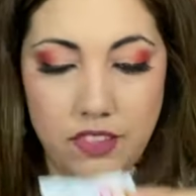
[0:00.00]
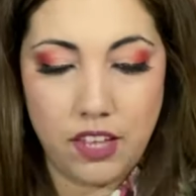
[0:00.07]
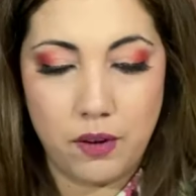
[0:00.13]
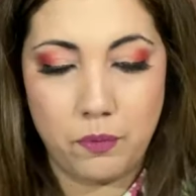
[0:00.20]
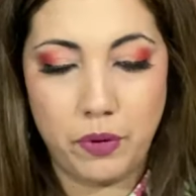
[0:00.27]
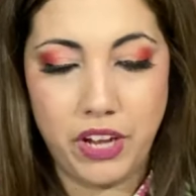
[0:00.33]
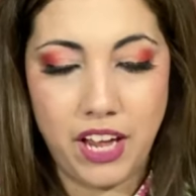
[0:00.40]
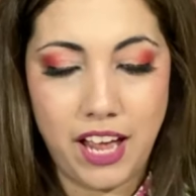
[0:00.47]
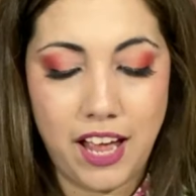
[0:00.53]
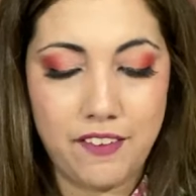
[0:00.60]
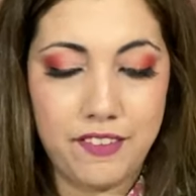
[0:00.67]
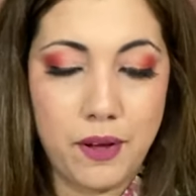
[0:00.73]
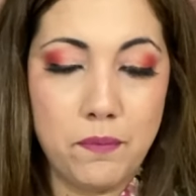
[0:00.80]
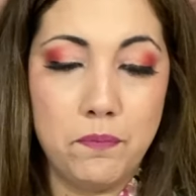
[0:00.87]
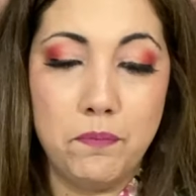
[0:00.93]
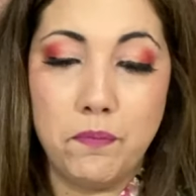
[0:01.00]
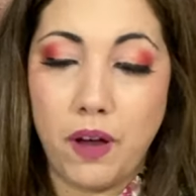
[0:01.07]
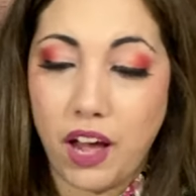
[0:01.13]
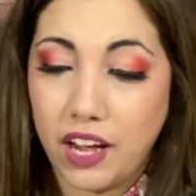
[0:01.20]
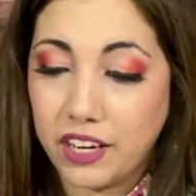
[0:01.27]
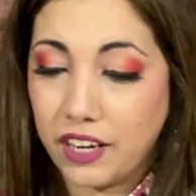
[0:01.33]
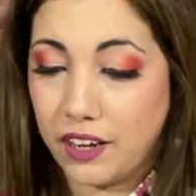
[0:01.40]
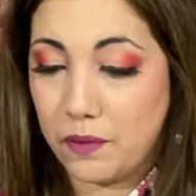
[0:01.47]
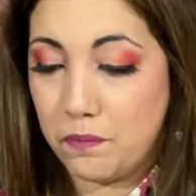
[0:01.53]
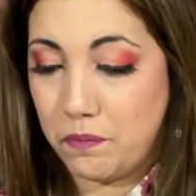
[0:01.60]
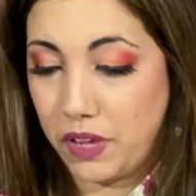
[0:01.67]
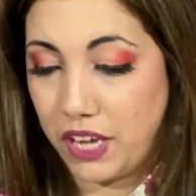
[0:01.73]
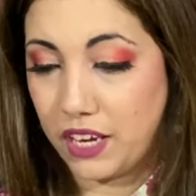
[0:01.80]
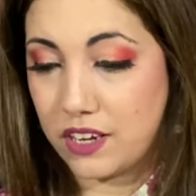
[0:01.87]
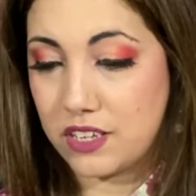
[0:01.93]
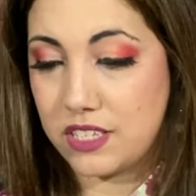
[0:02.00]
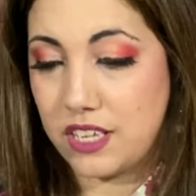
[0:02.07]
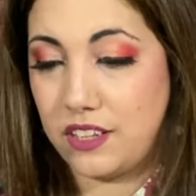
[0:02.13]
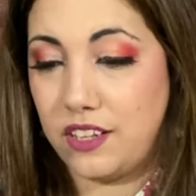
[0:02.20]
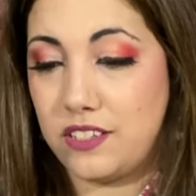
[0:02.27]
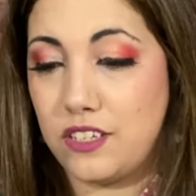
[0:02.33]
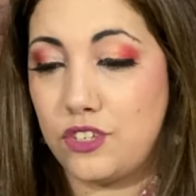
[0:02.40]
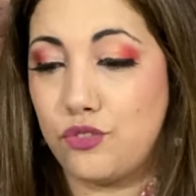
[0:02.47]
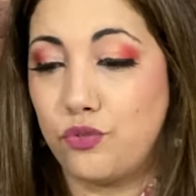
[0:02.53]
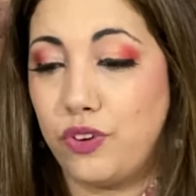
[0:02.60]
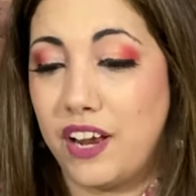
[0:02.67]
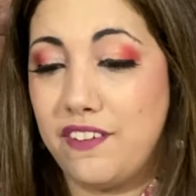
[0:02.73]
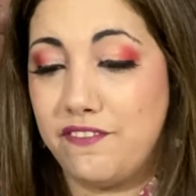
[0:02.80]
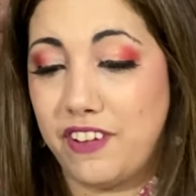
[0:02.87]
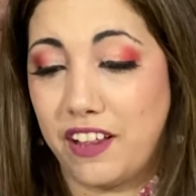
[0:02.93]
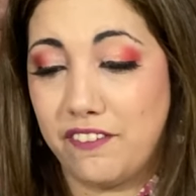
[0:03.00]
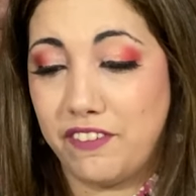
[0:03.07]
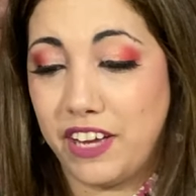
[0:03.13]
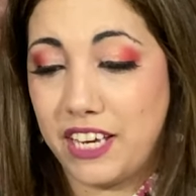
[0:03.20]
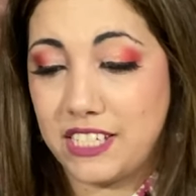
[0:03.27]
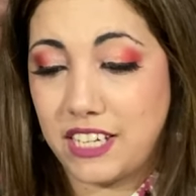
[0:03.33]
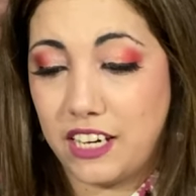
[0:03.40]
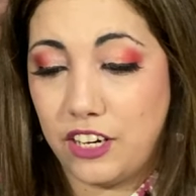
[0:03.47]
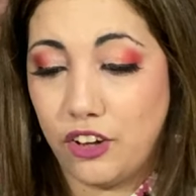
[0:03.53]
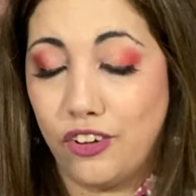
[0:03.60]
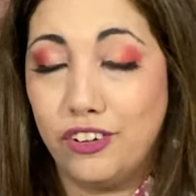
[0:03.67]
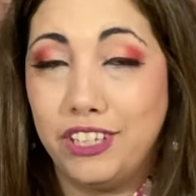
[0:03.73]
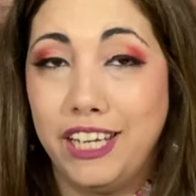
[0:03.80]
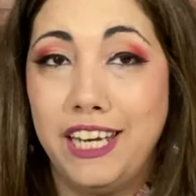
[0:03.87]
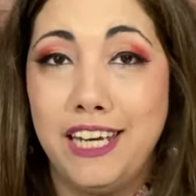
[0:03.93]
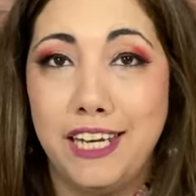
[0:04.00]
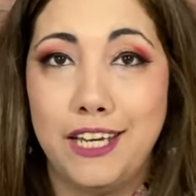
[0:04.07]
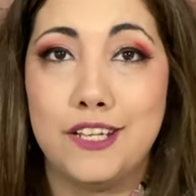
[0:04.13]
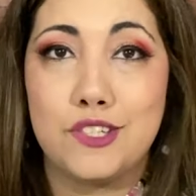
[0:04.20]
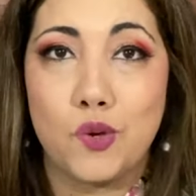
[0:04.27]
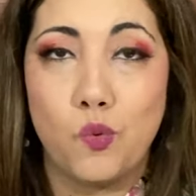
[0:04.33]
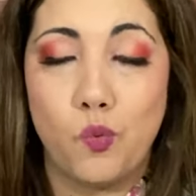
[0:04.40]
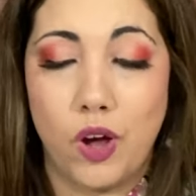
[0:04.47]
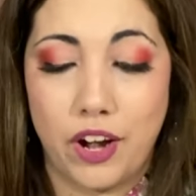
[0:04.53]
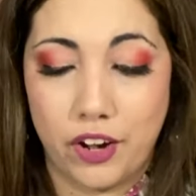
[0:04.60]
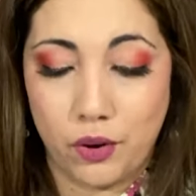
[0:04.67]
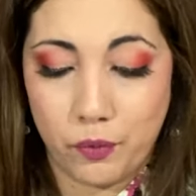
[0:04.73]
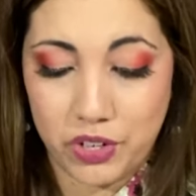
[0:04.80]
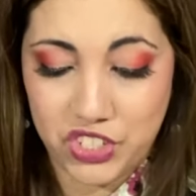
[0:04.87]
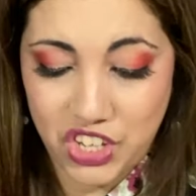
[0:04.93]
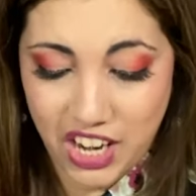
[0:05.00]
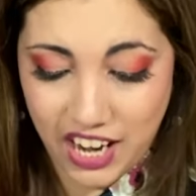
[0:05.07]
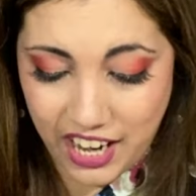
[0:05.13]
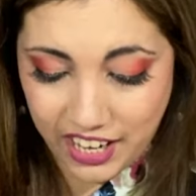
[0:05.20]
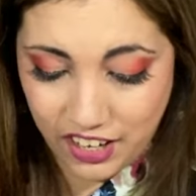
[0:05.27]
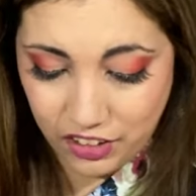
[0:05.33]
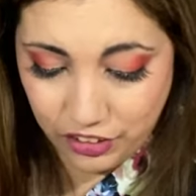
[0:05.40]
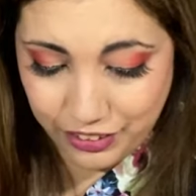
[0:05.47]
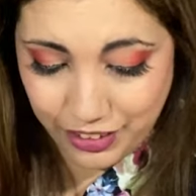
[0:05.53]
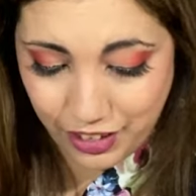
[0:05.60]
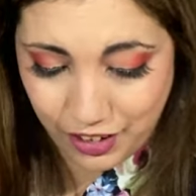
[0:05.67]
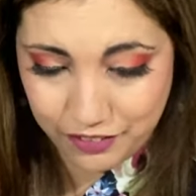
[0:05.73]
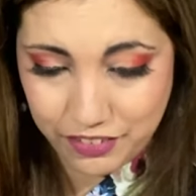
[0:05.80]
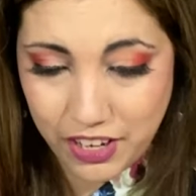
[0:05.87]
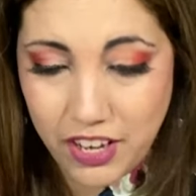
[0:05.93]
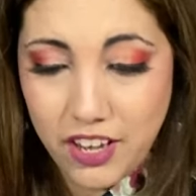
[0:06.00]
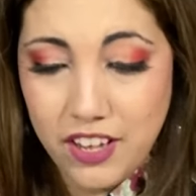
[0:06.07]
then we have a mug mix, and this is red velvet, and it only needs water, which I love.